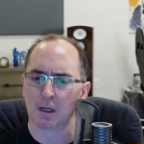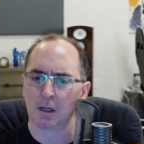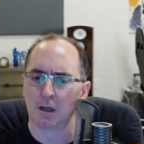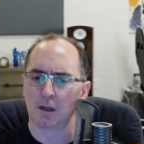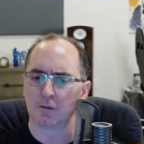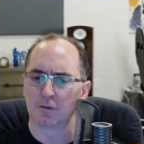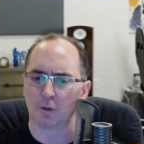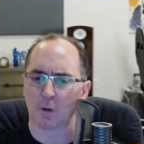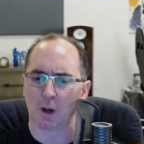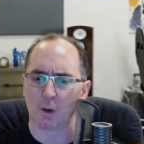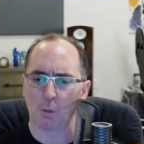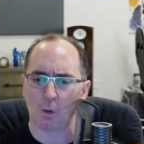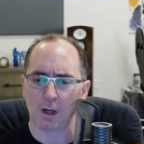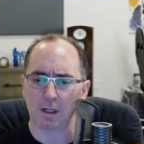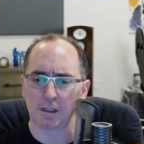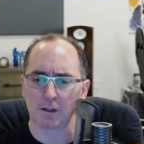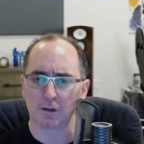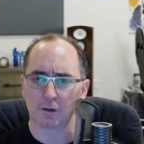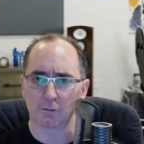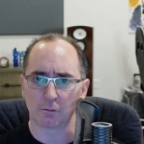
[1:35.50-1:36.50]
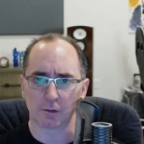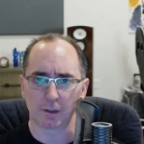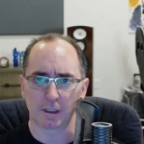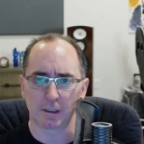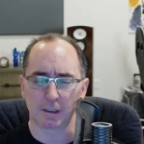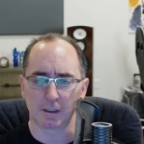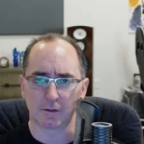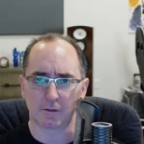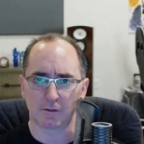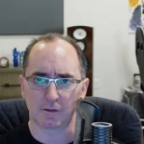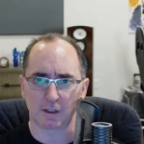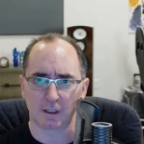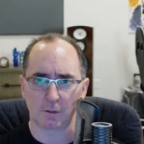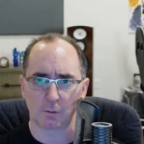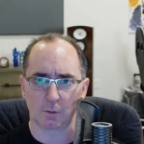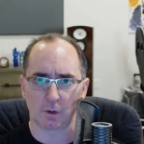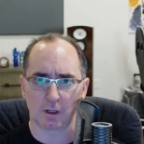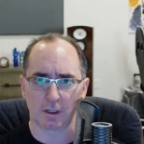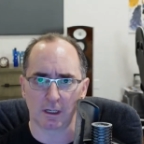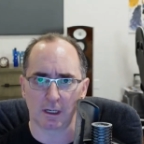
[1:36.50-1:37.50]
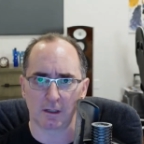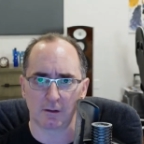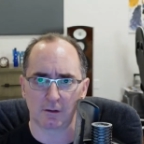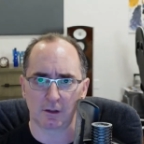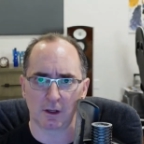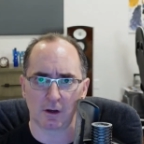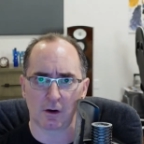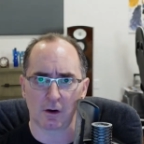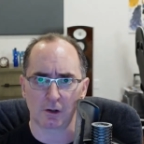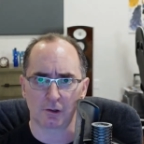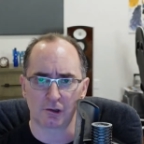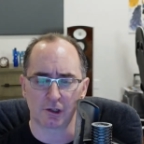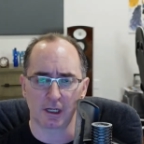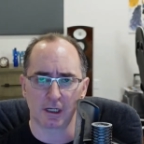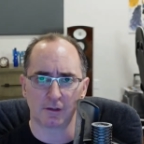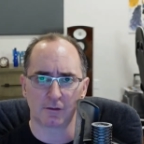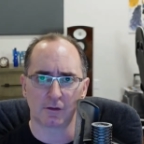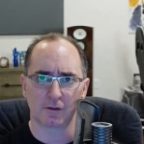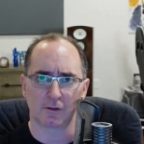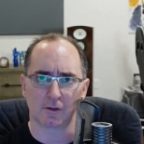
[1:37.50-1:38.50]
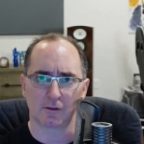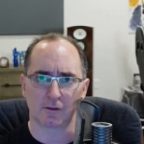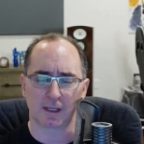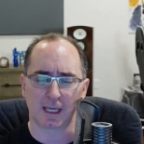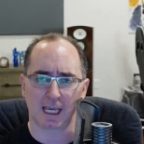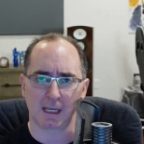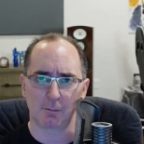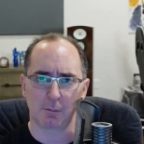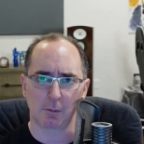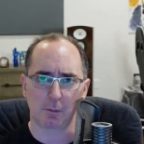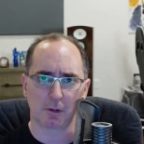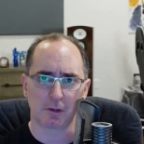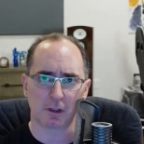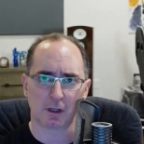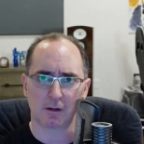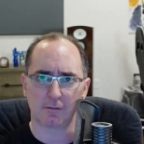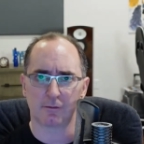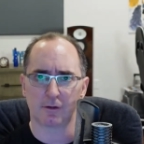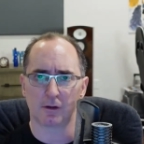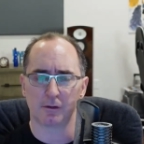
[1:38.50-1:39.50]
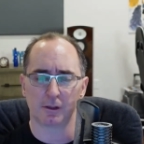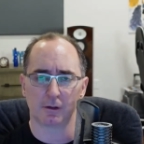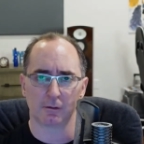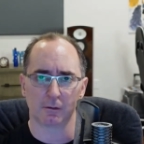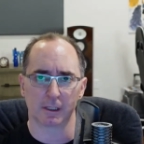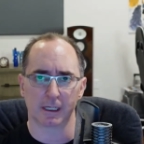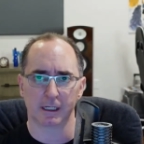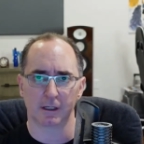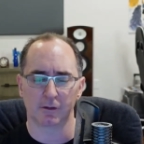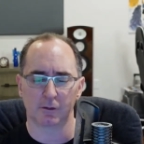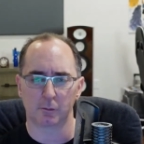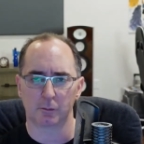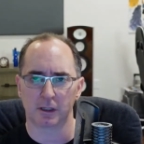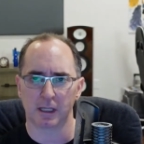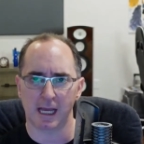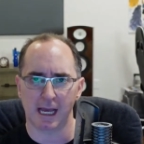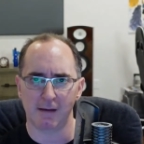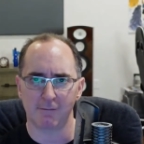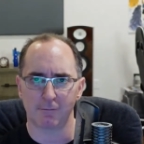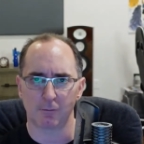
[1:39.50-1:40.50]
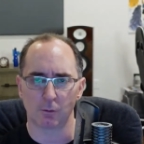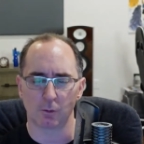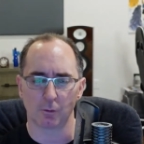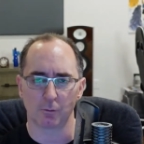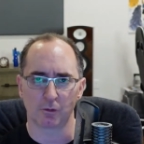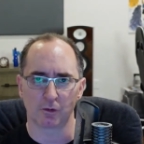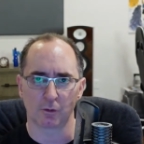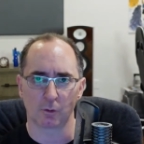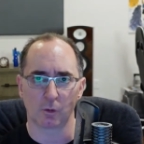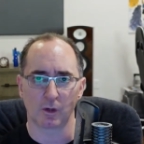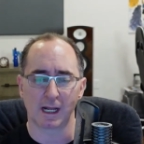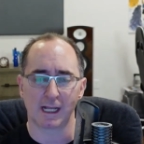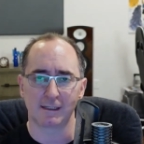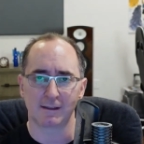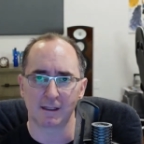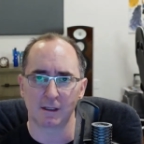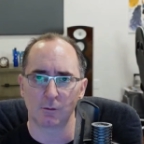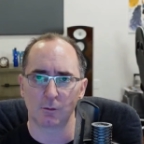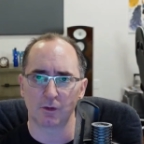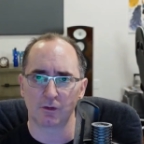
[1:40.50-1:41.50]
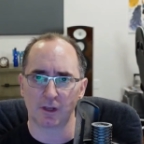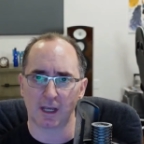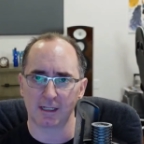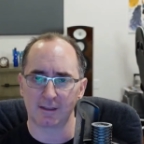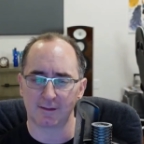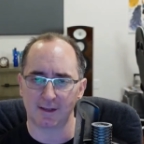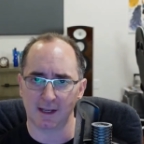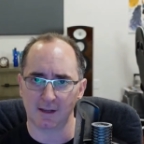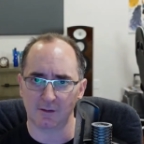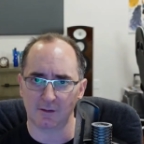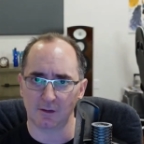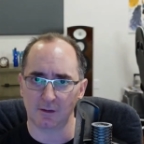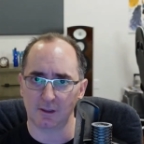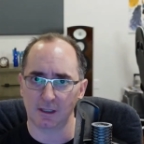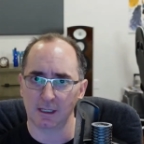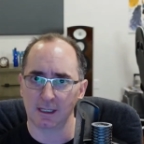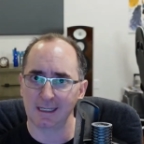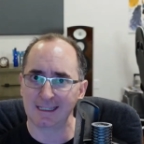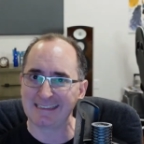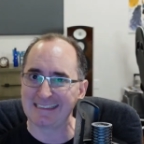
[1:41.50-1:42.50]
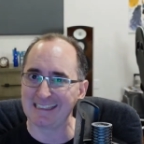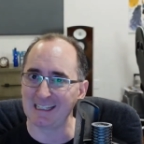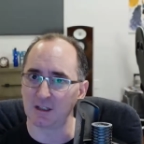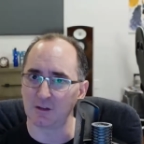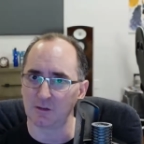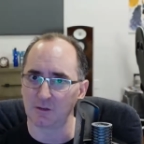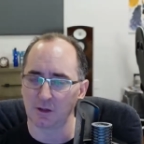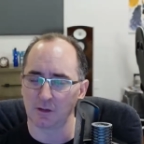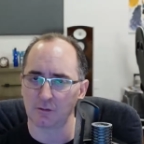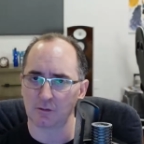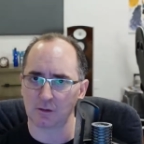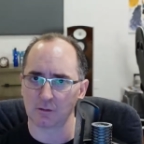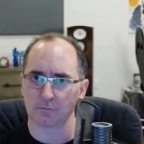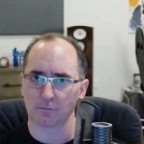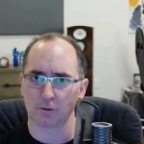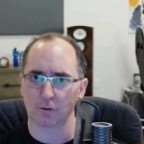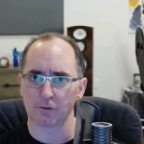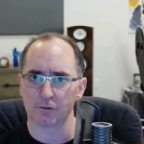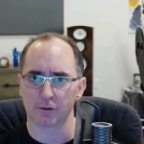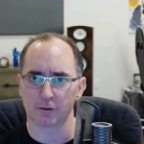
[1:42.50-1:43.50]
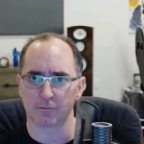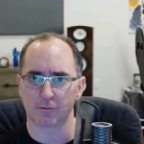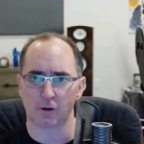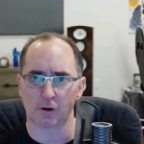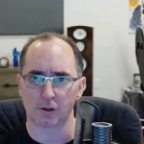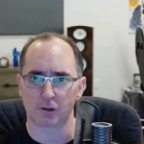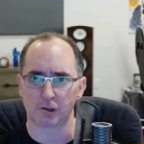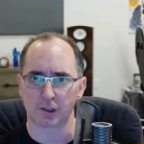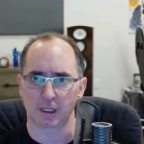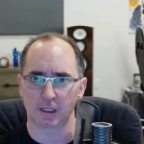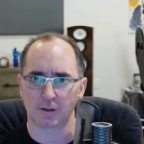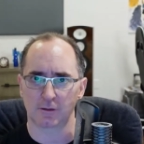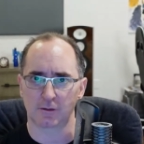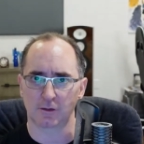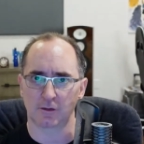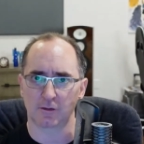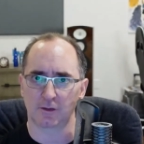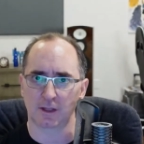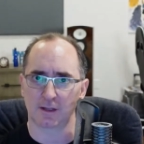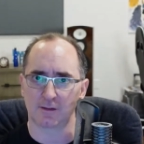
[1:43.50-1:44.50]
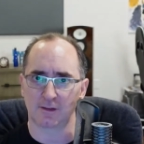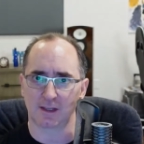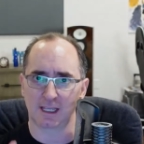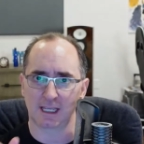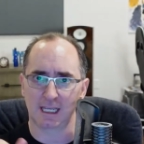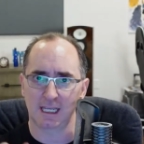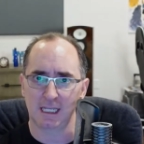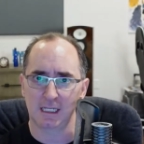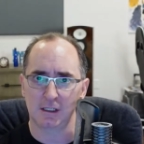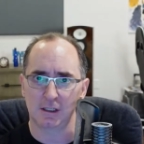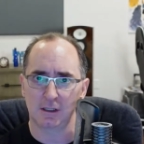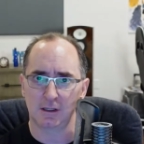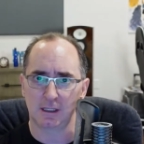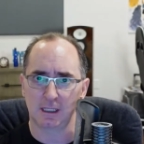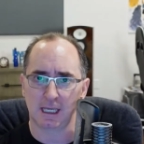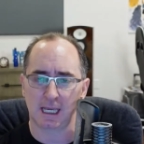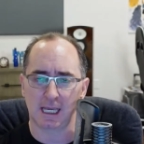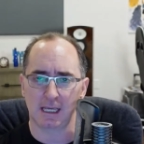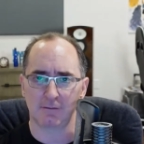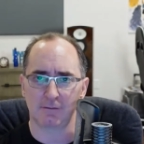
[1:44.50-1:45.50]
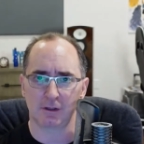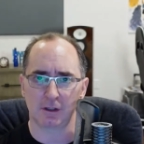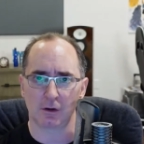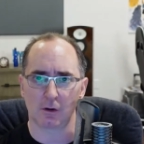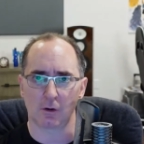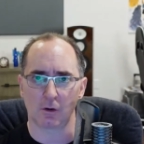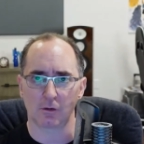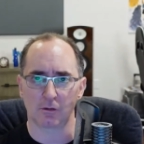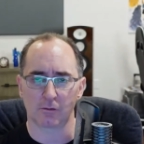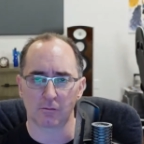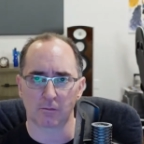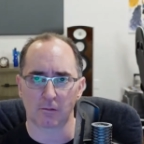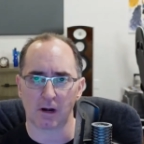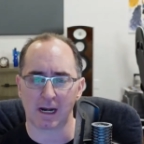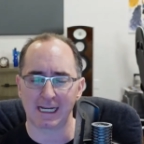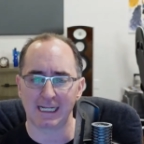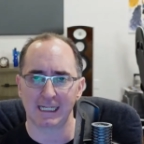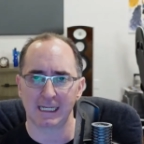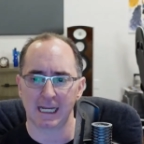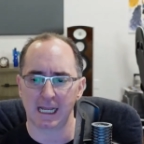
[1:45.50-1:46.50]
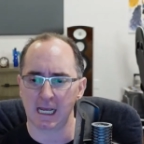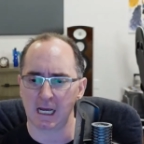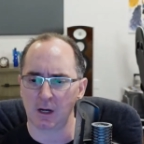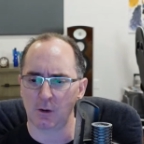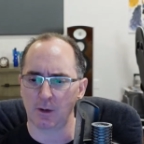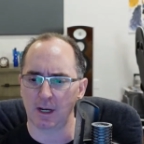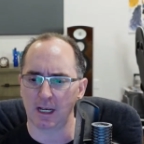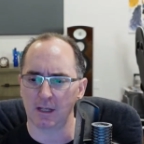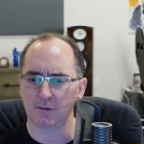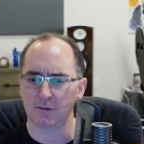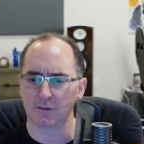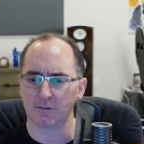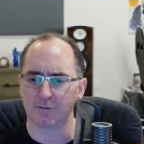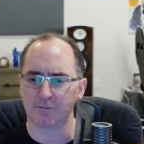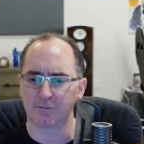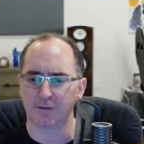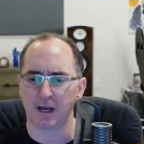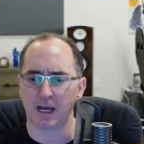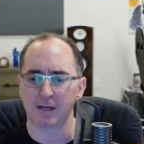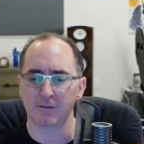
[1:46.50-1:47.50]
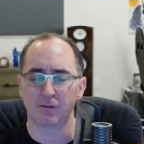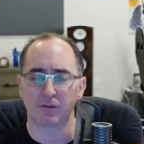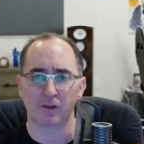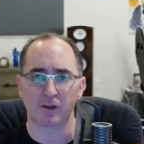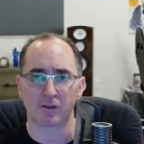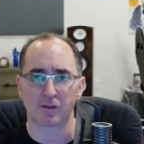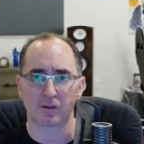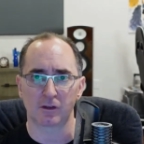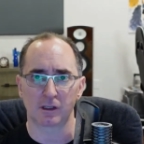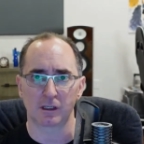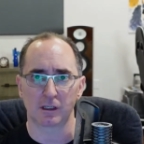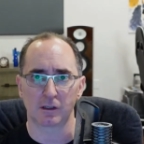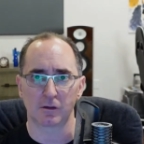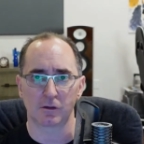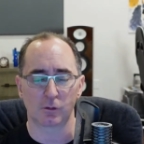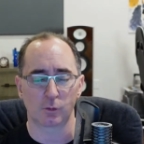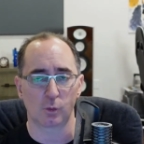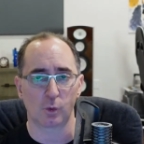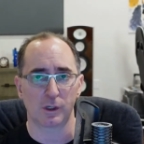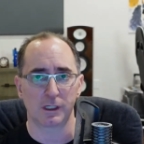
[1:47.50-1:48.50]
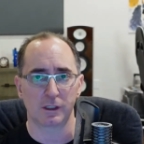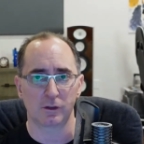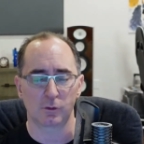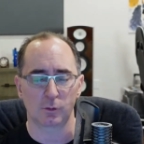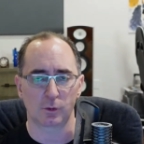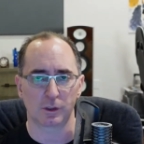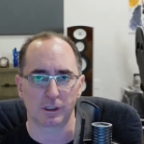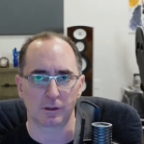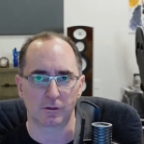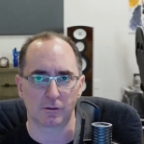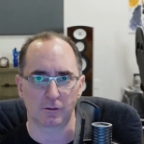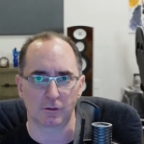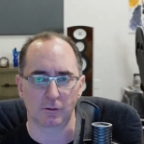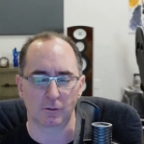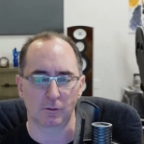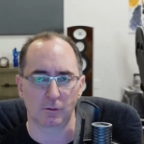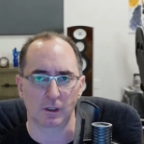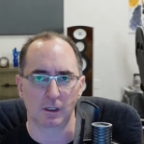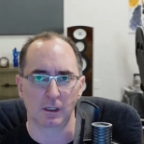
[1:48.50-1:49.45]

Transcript: So I wanted to really see what the Arc Genesis is capable of on their latest platform. So what I did was I tested the existing version of Arc Genesis that's in the A V Rs right now as of five sixteen twenty twenty-two.